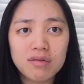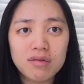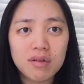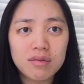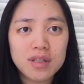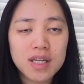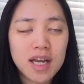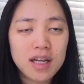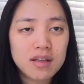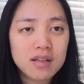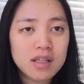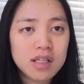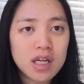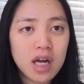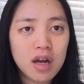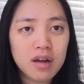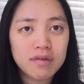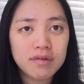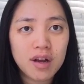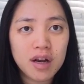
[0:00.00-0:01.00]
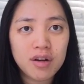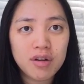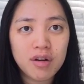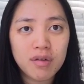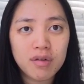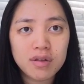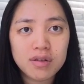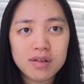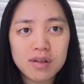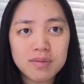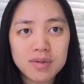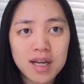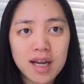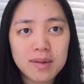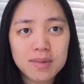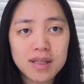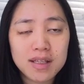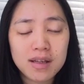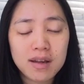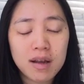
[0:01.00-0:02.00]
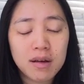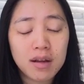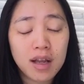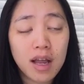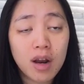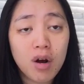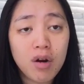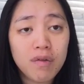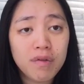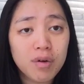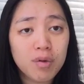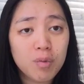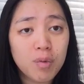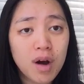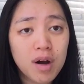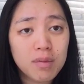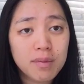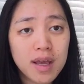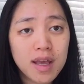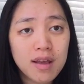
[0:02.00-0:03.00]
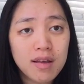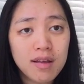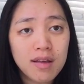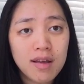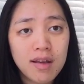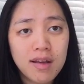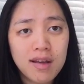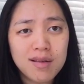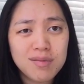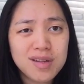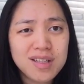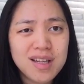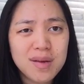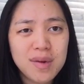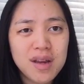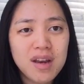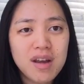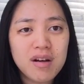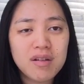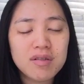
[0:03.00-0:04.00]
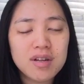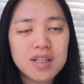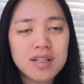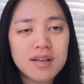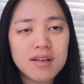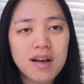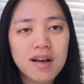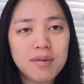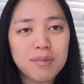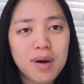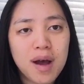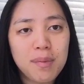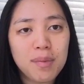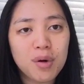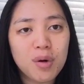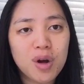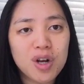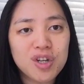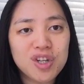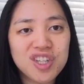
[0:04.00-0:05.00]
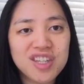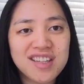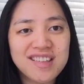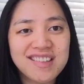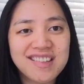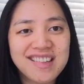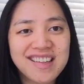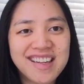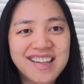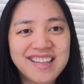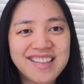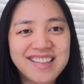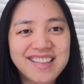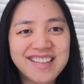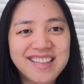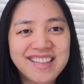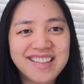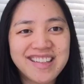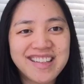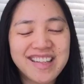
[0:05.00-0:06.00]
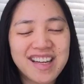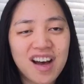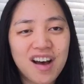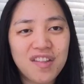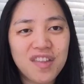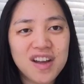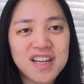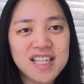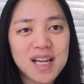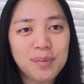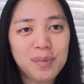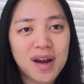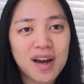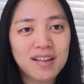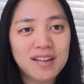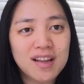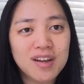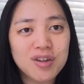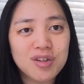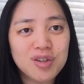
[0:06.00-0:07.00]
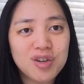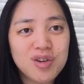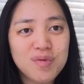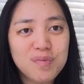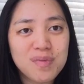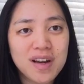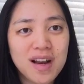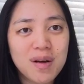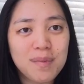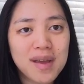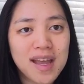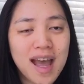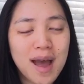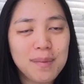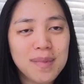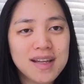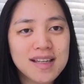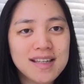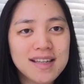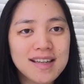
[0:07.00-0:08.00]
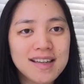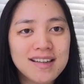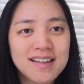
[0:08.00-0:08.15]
tech stuff, I know sometimes it's going to get overwhelming. Just let me know. Just pop a question in the Authentic Brand Leaders group, and I'll be happy to